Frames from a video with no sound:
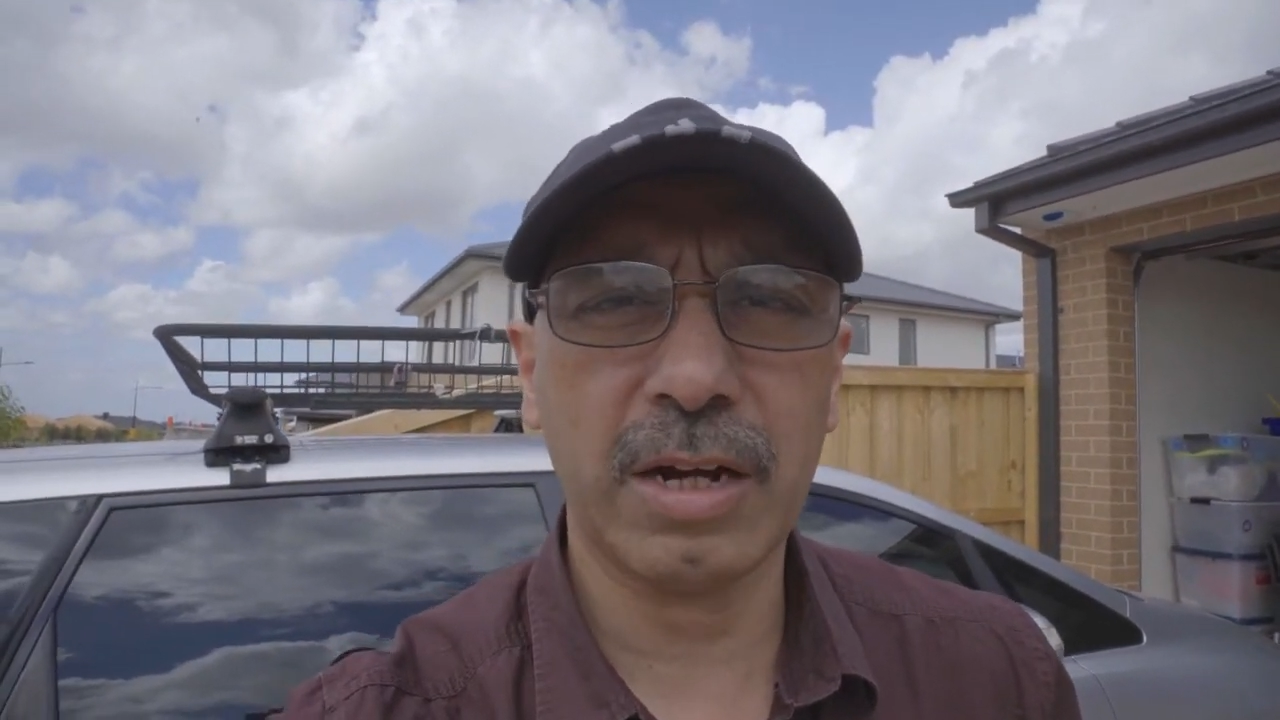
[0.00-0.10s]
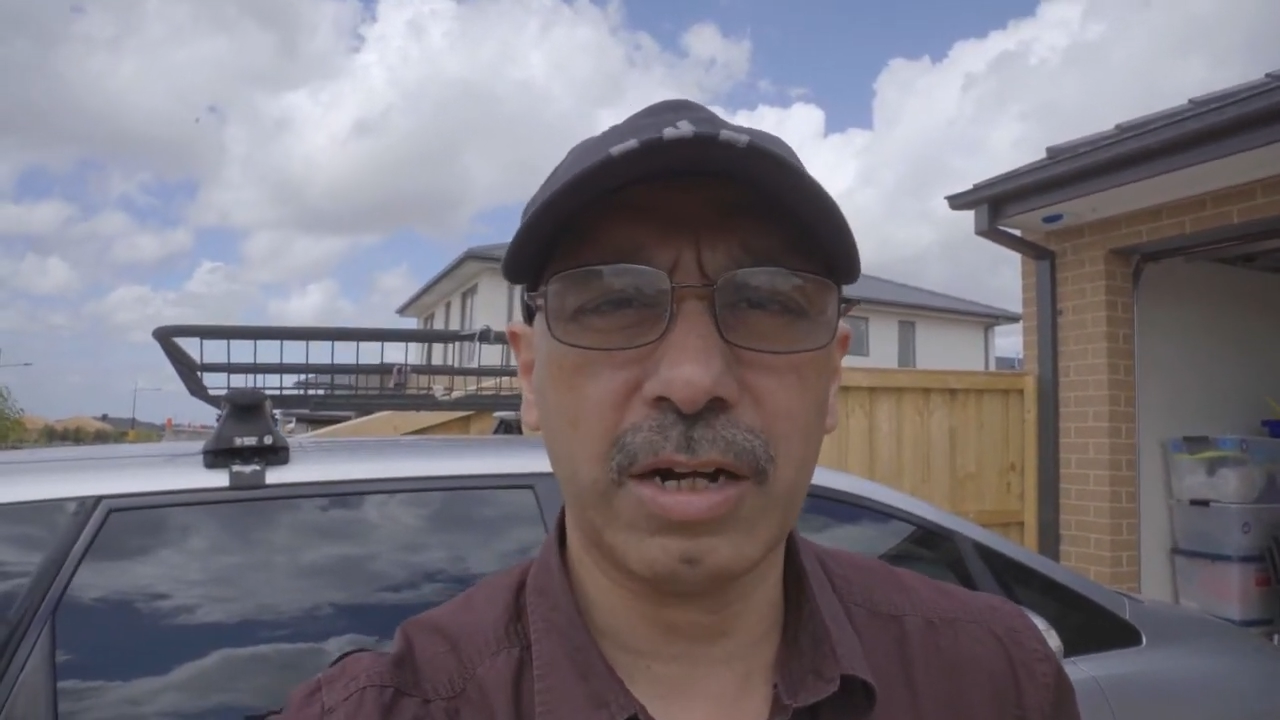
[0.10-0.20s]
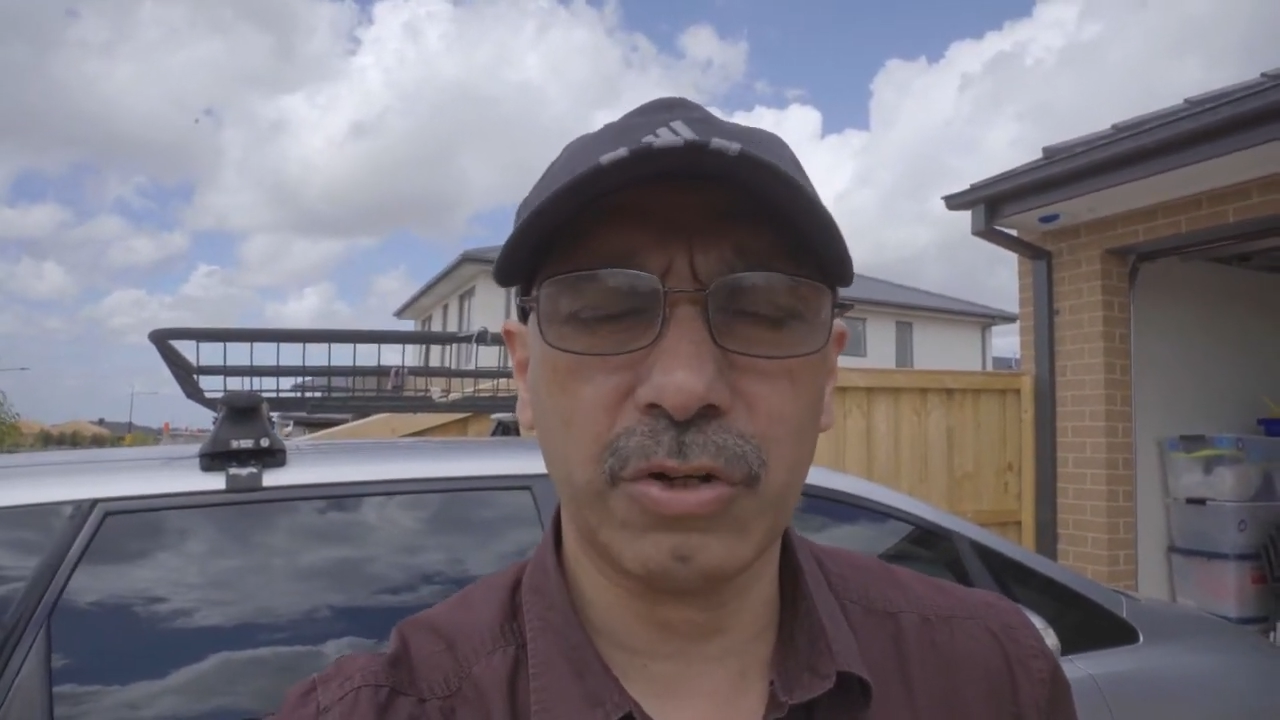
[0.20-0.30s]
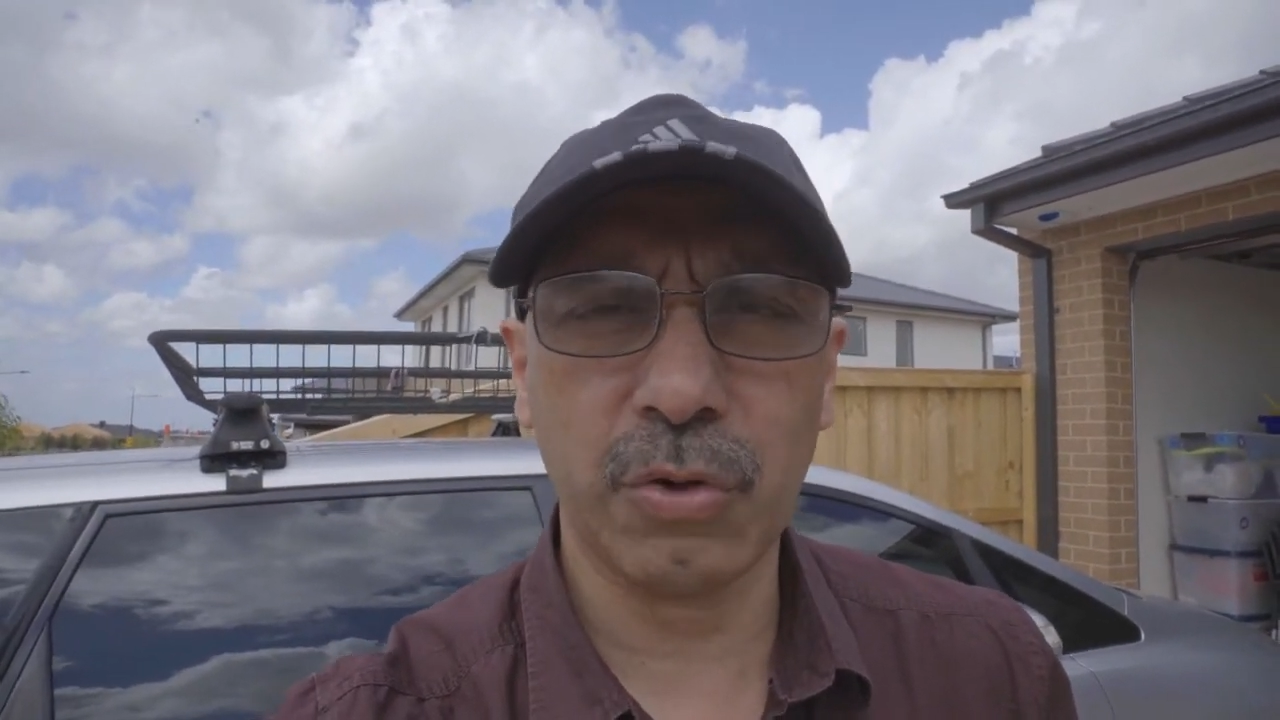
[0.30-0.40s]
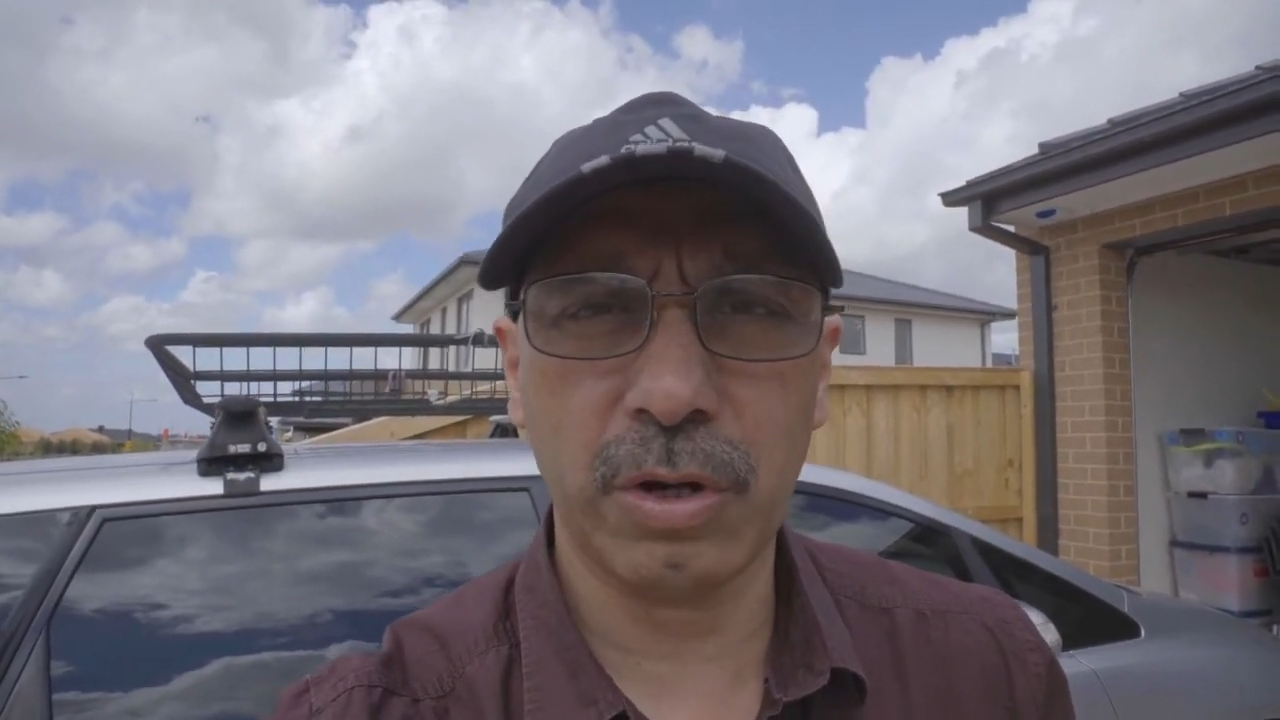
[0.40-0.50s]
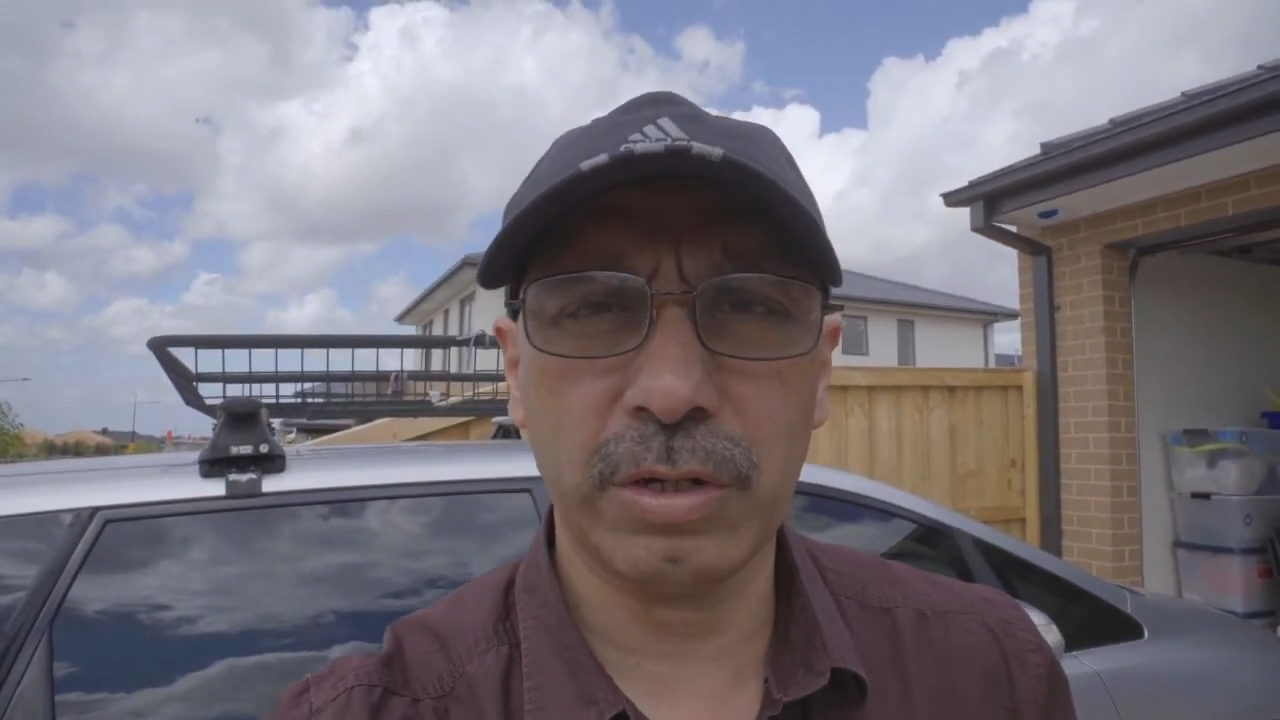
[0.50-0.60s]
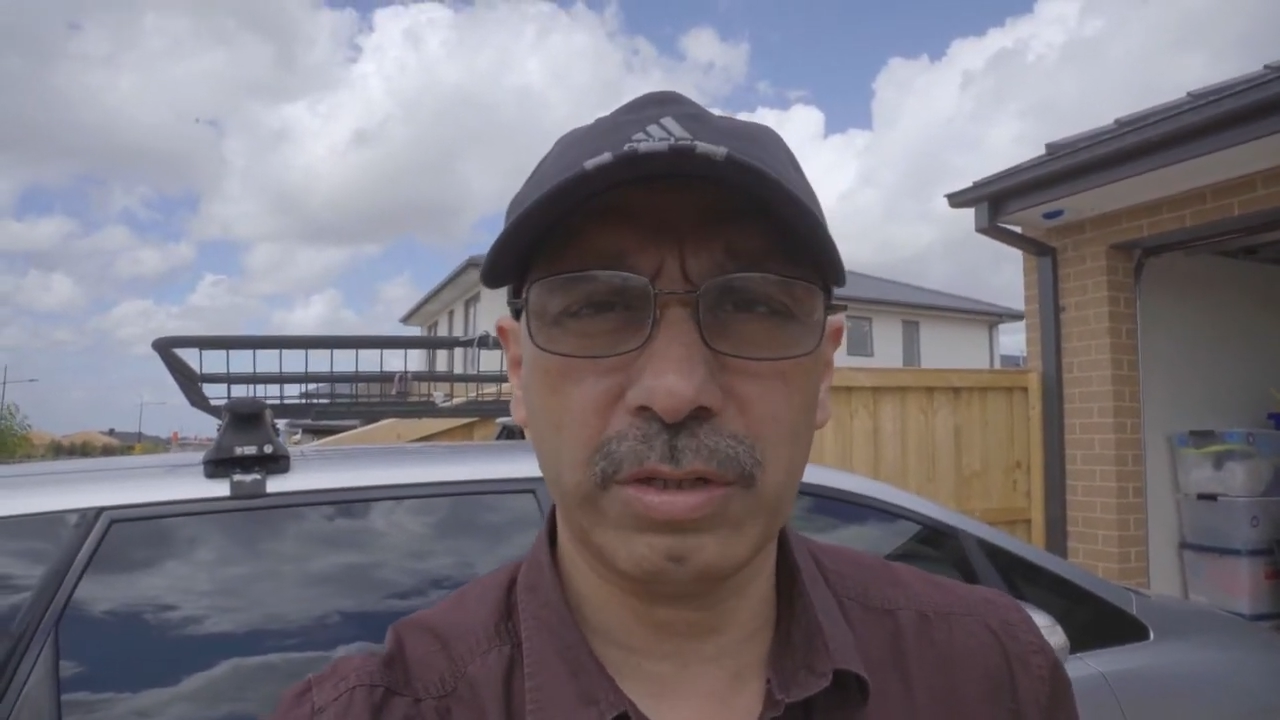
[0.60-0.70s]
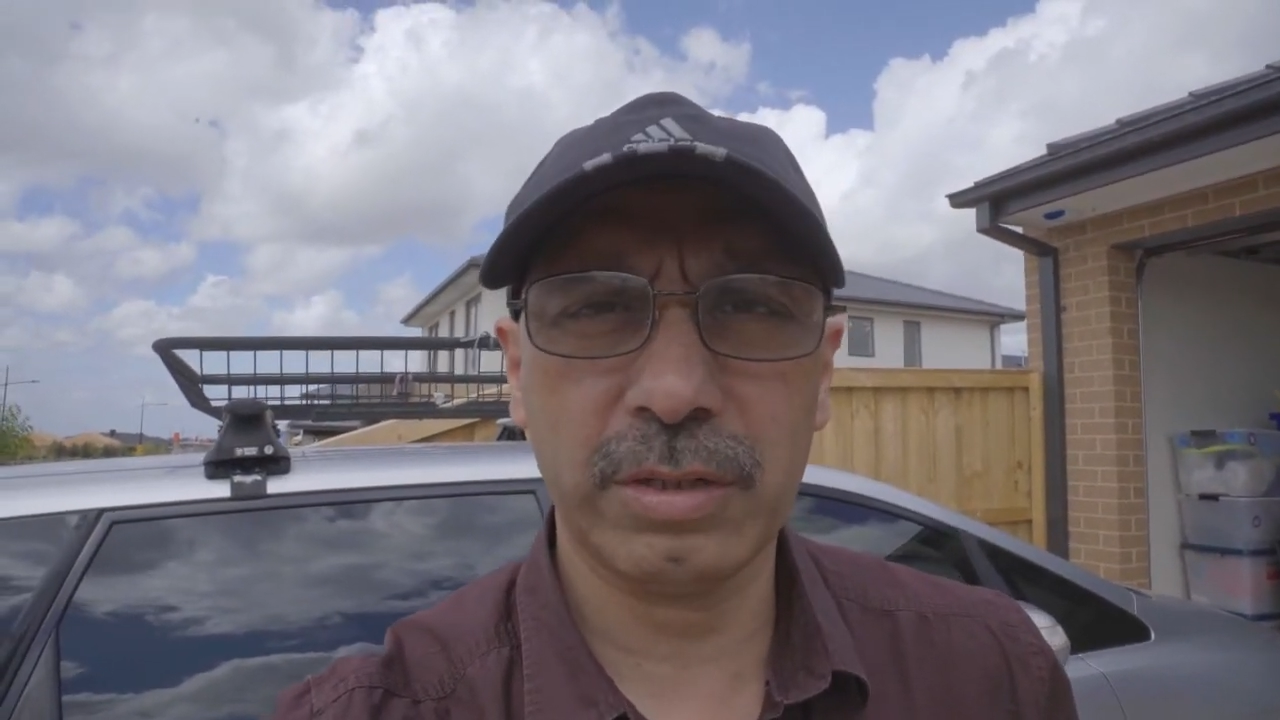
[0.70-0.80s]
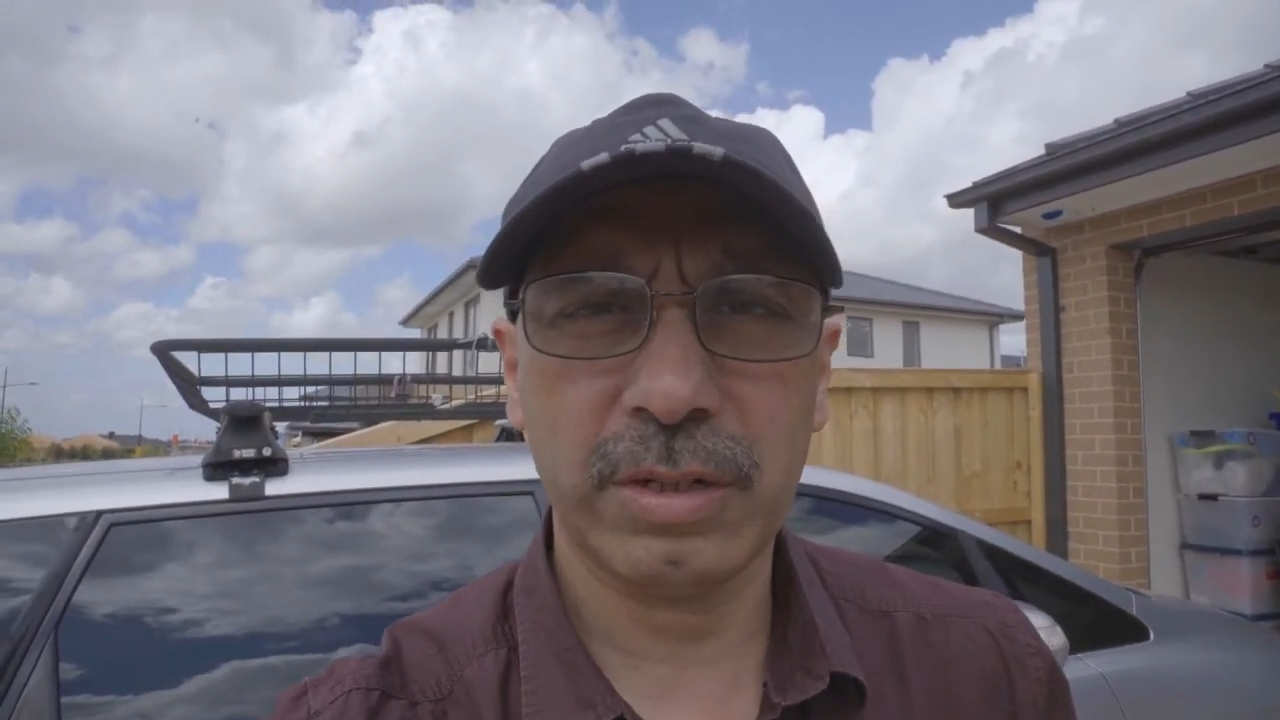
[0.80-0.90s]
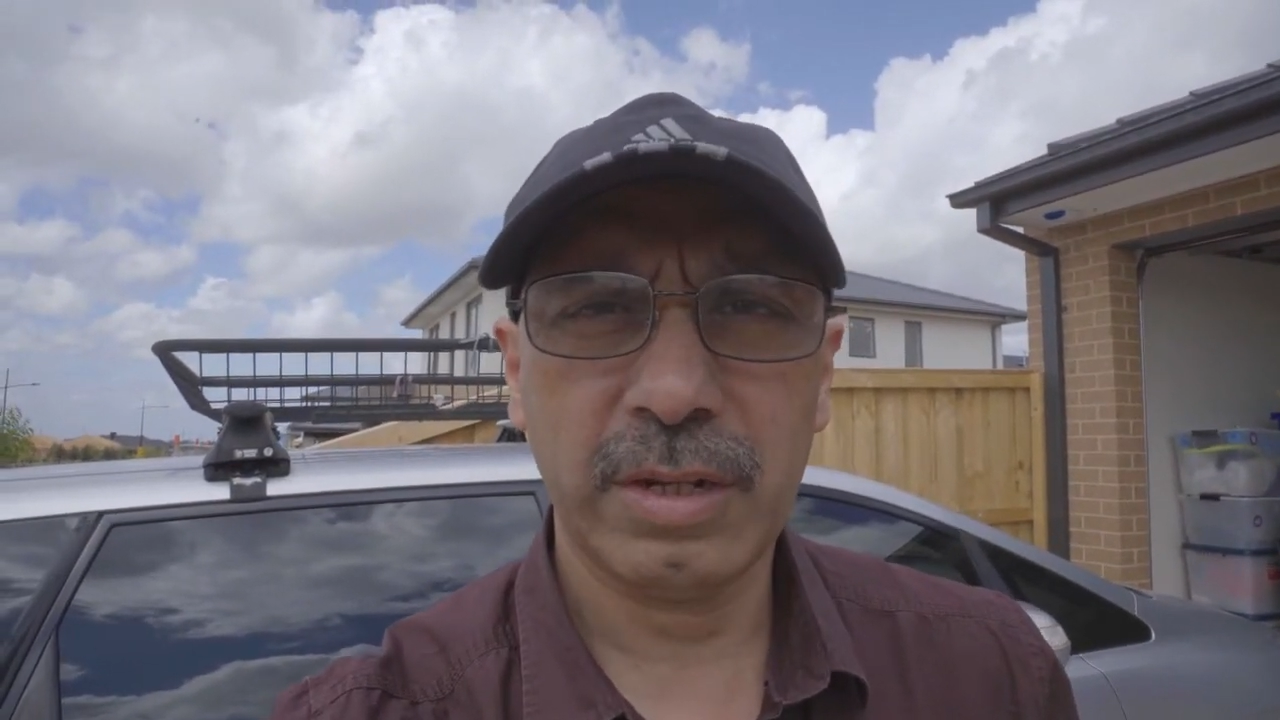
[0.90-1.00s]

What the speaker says: a trawler,